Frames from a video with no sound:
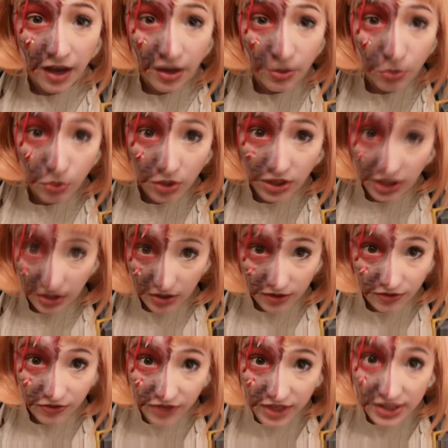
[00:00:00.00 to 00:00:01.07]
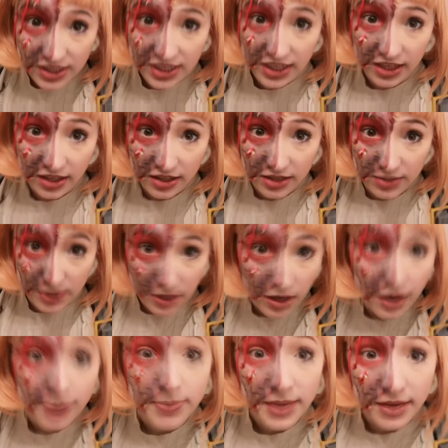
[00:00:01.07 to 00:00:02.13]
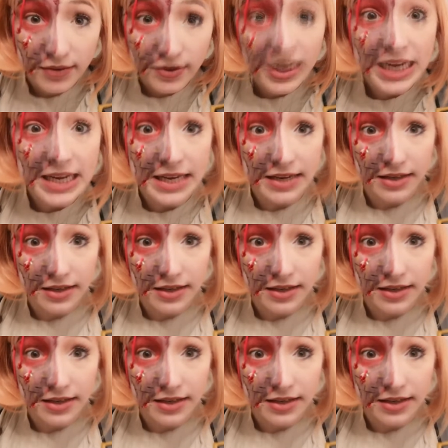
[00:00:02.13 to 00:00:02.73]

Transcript: I'm working on fixing it to be combat ready.